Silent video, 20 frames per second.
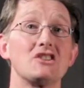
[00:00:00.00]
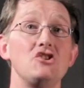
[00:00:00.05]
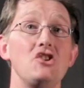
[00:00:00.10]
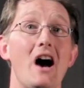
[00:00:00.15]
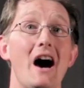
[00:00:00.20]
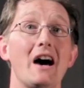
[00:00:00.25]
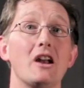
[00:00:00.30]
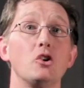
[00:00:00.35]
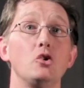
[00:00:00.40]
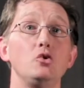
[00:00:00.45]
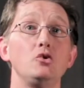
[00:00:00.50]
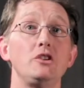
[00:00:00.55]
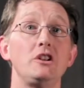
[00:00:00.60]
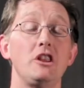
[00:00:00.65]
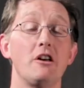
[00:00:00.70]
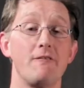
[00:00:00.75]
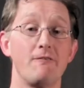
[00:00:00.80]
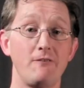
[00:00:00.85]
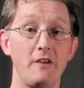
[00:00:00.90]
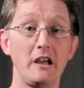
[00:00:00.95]
not only
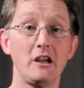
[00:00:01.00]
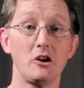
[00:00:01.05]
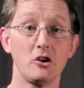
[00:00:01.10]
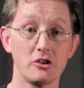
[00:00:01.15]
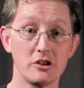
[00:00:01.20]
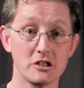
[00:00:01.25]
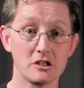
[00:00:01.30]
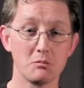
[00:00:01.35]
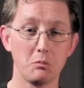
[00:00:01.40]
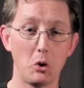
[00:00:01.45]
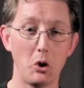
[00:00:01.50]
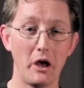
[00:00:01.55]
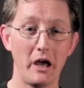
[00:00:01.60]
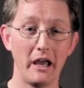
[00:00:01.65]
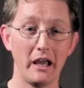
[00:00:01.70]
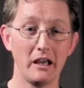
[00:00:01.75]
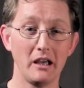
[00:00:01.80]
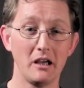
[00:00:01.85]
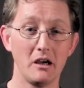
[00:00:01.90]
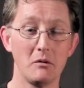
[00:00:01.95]
the finger that's
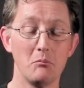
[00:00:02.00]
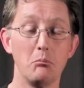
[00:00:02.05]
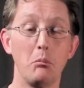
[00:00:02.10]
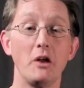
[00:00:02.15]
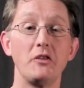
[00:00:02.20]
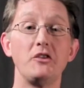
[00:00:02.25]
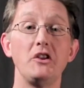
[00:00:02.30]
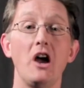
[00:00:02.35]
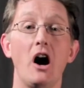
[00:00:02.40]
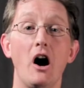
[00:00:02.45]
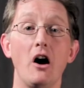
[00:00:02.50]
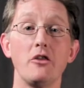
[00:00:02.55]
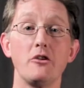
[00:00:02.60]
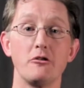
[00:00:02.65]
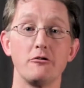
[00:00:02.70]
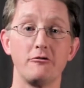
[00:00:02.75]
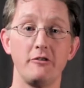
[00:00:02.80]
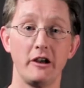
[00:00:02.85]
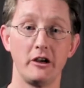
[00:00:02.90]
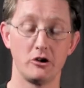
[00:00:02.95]
playing, but the other
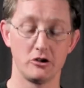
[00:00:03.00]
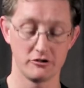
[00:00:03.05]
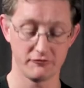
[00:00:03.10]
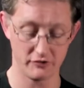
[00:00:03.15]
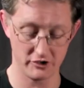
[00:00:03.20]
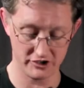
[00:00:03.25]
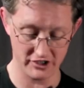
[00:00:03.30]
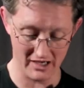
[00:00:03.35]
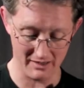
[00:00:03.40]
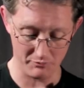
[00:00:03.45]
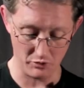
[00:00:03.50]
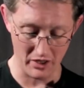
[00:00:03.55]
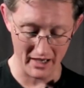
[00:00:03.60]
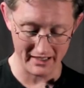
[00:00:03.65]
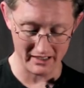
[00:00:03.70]
fingers. For example, I